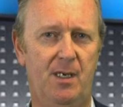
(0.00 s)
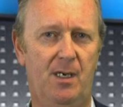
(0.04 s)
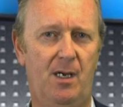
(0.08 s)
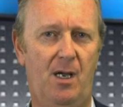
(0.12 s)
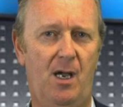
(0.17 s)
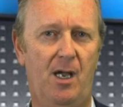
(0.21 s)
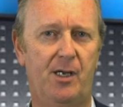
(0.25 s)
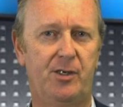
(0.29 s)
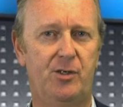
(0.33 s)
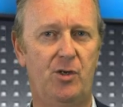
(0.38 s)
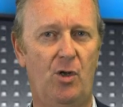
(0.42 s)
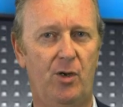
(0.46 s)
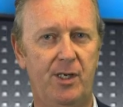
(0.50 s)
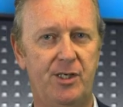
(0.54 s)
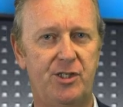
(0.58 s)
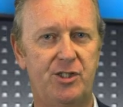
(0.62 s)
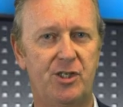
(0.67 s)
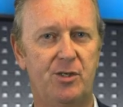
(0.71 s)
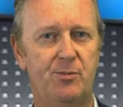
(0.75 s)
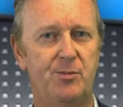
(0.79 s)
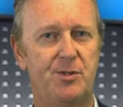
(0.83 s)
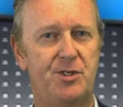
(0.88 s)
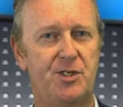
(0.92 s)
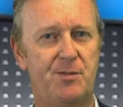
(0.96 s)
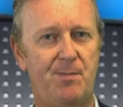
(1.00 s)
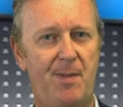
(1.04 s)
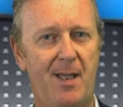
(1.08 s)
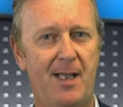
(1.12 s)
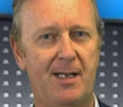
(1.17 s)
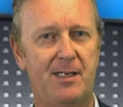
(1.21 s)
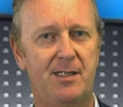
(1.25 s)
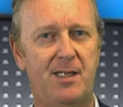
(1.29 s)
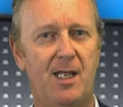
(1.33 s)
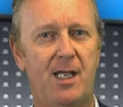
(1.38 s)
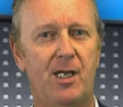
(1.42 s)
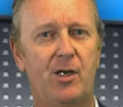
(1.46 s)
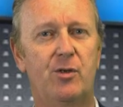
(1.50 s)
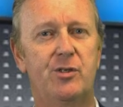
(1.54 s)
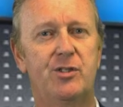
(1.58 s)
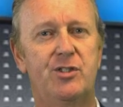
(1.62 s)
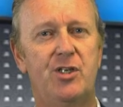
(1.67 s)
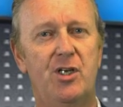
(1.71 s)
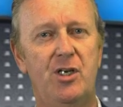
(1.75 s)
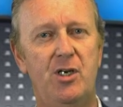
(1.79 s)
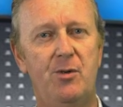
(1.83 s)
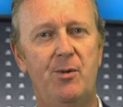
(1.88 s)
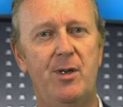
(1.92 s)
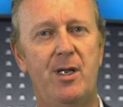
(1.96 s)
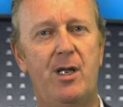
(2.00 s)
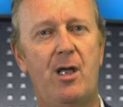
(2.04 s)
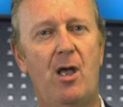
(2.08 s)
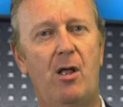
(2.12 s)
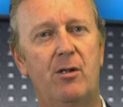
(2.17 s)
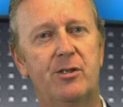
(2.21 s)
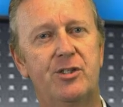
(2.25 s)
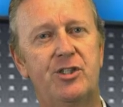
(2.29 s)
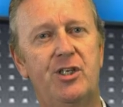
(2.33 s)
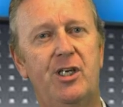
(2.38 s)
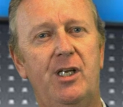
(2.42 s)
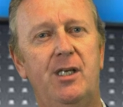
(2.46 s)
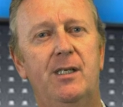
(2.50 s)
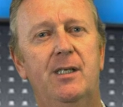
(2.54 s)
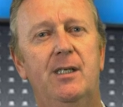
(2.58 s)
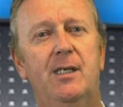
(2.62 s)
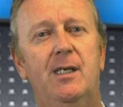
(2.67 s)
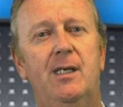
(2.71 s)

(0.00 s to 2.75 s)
I acknowledge and respect their continuing culture